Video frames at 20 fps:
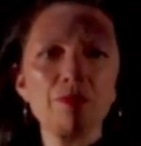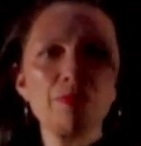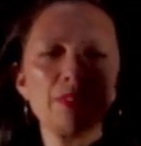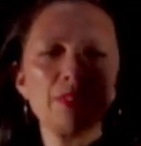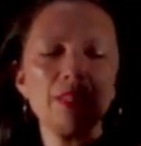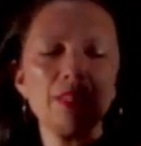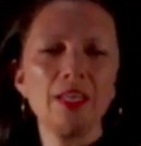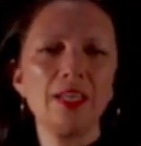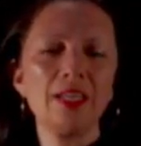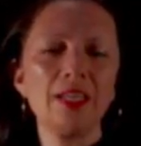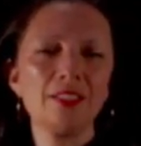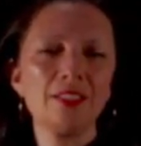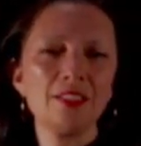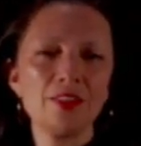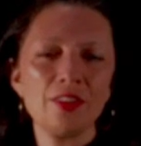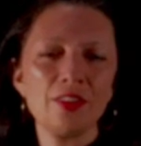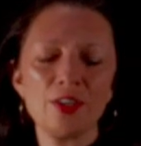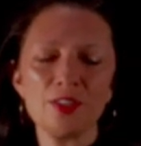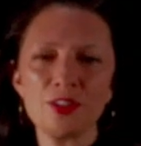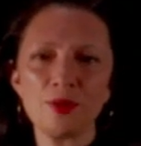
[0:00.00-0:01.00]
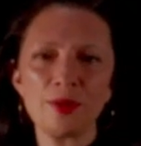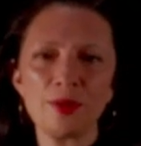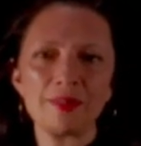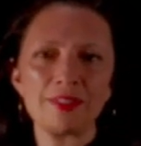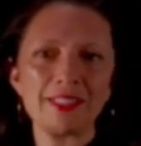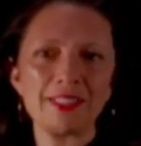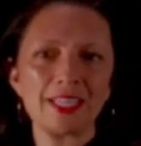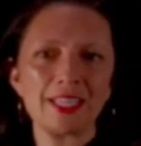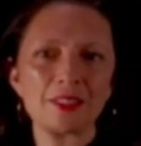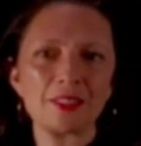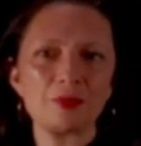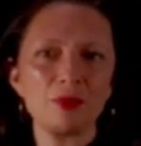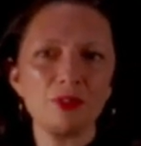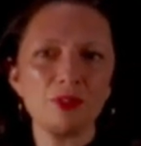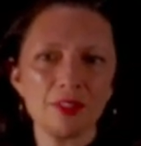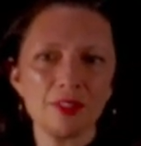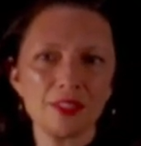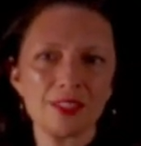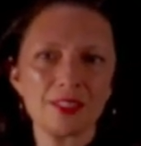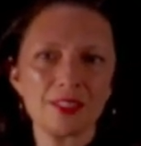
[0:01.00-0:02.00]
and those who have the textbook,
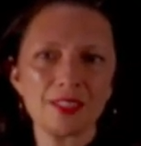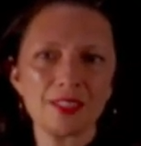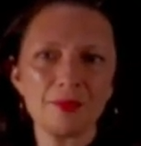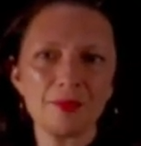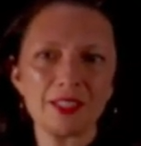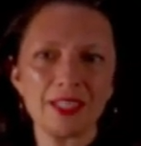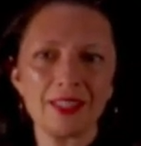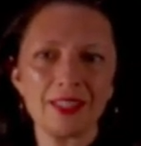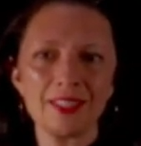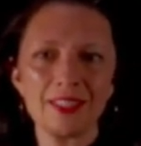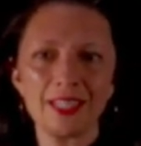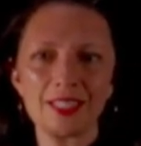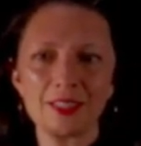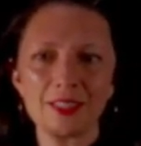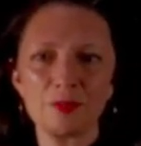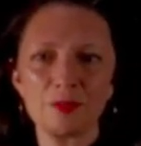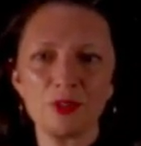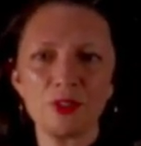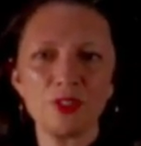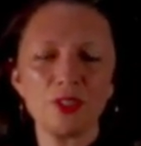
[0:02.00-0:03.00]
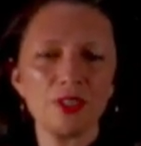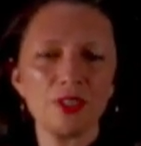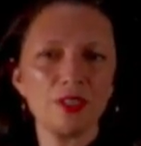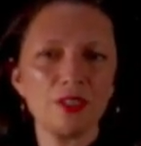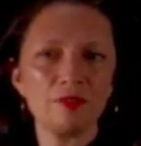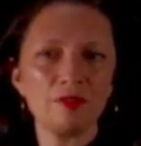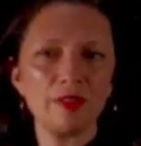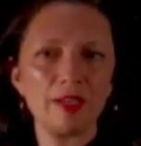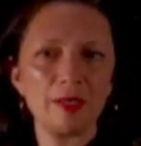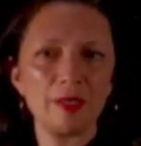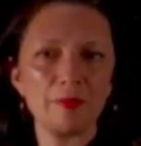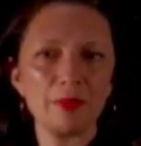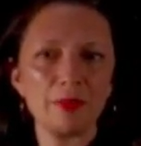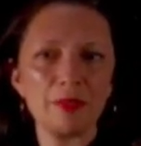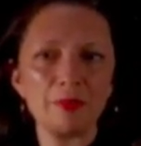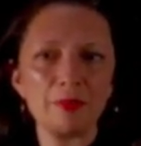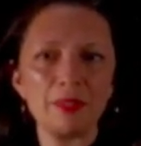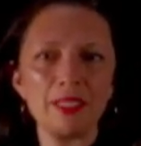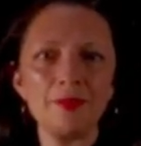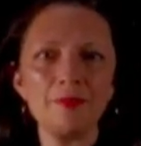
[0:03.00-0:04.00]
this comes out of the textbook of
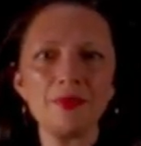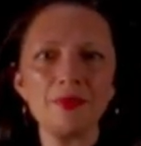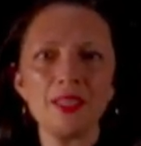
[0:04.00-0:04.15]
Hibbler.